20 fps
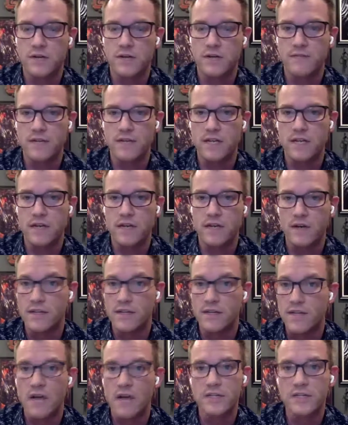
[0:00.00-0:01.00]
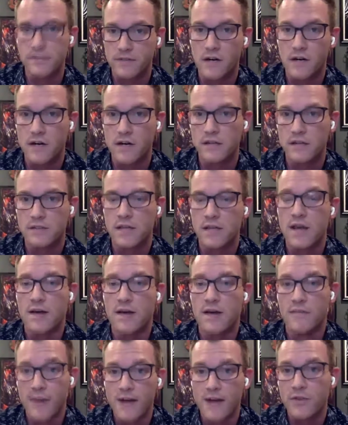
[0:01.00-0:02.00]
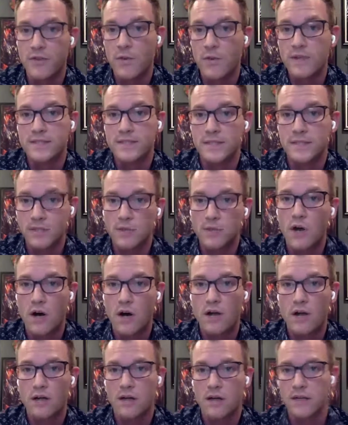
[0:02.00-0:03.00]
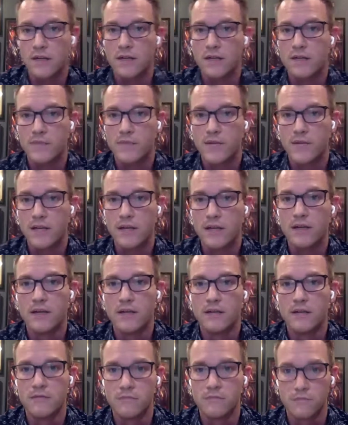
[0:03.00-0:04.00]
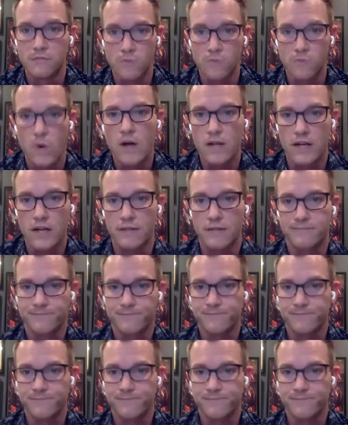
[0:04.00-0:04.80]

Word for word: on your video and tons of calls, but the ones that do call are going to be quality.